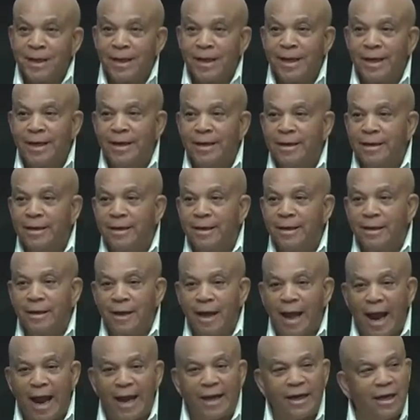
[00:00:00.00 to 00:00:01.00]
And
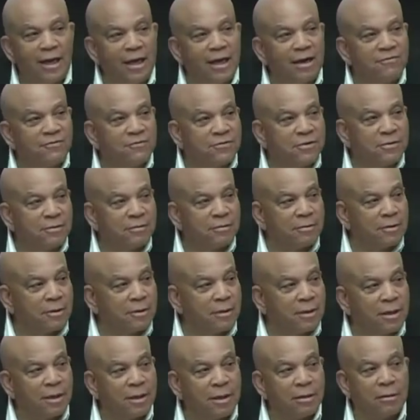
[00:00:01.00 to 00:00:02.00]
I left
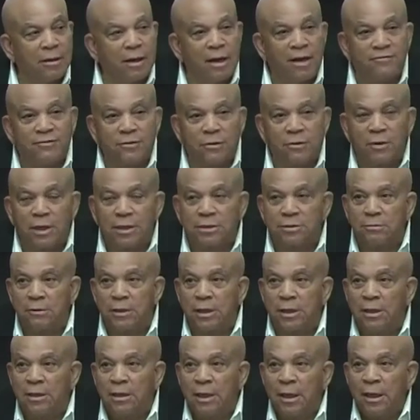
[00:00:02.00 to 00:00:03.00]
here after
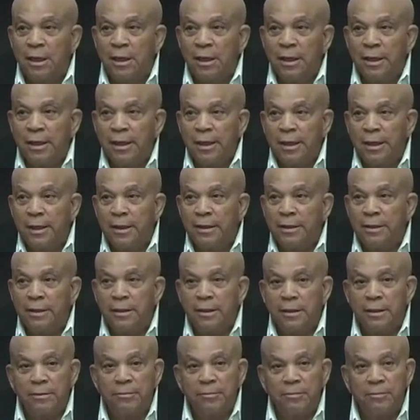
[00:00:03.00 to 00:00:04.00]
graduating
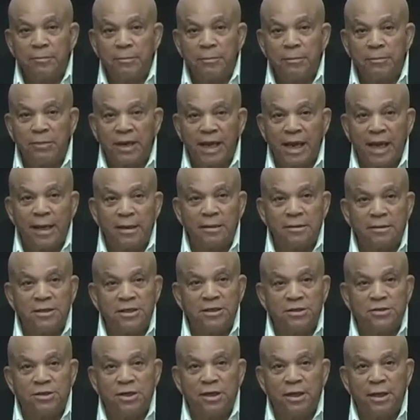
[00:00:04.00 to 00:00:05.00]
and began
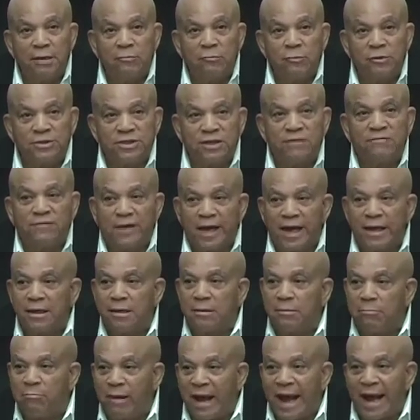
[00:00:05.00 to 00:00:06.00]
teaching, and was
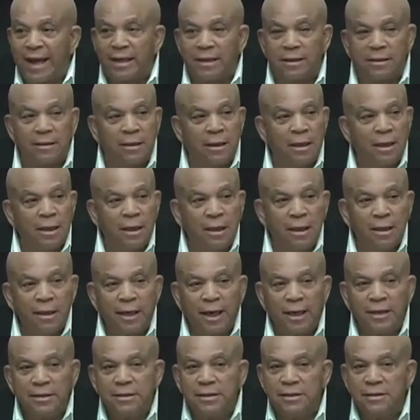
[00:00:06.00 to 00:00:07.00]
invited back in
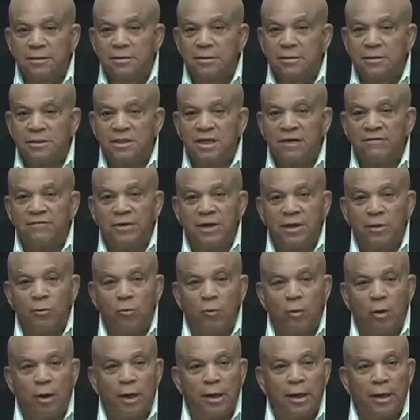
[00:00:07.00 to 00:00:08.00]

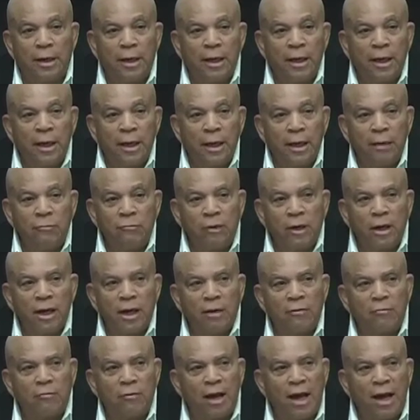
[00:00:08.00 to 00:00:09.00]
1971. And when
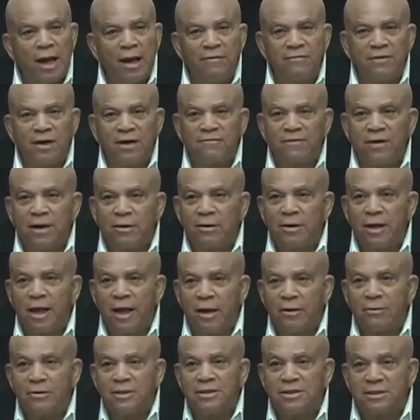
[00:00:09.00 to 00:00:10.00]
I arrived, I found
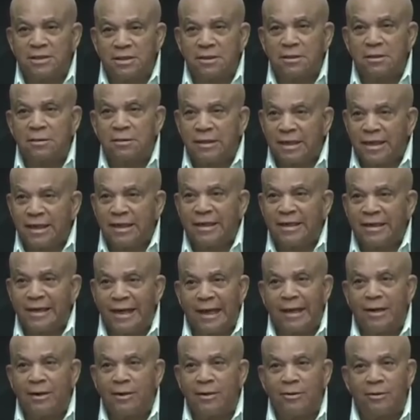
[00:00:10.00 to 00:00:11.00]
Harry still getting
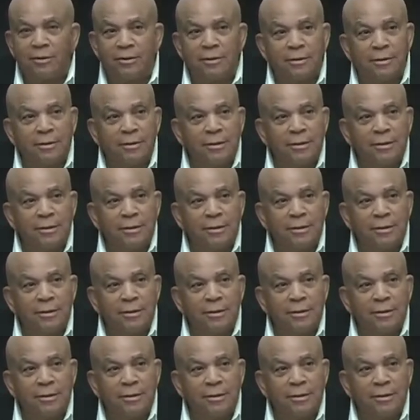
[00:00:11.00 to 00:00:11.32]
down.